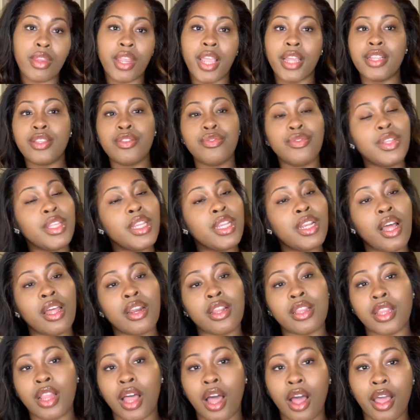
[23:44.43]
it's really not a
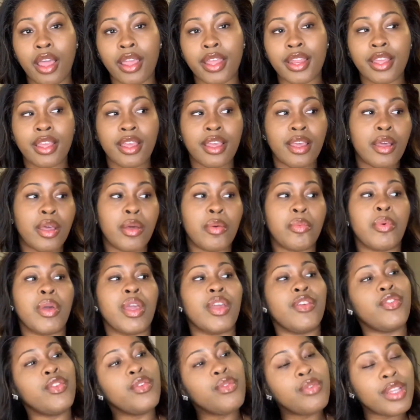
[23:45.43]
lot.
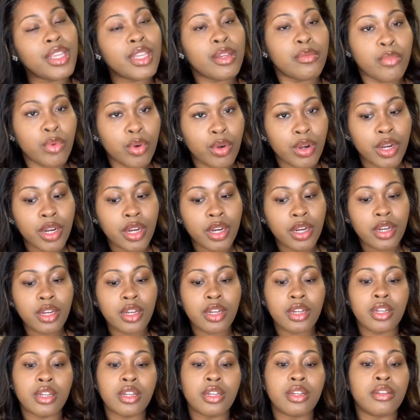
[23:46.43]
If you need more,
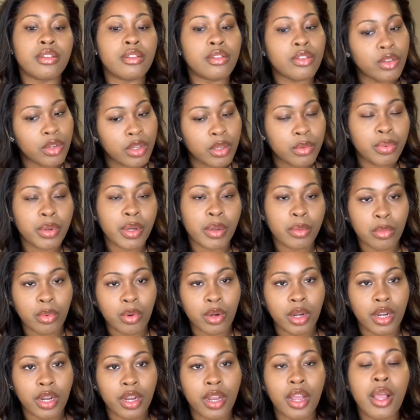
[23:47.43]
you can put
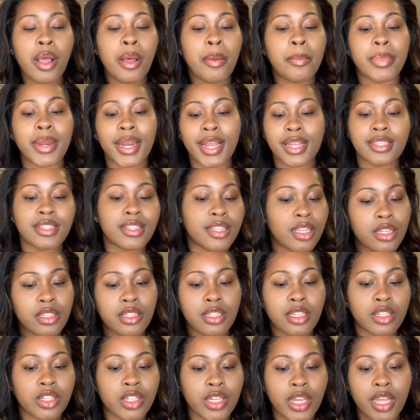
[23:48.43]
more, but I still
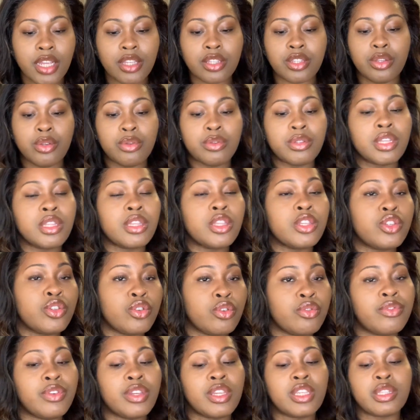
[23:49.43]
suggest using the
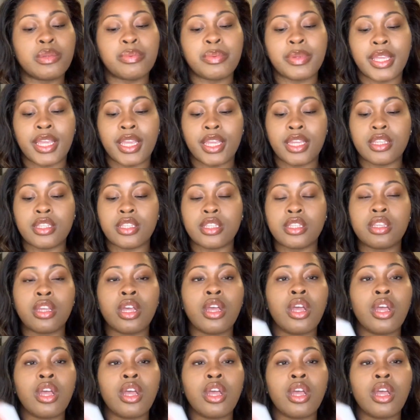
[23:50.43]
Juvias Place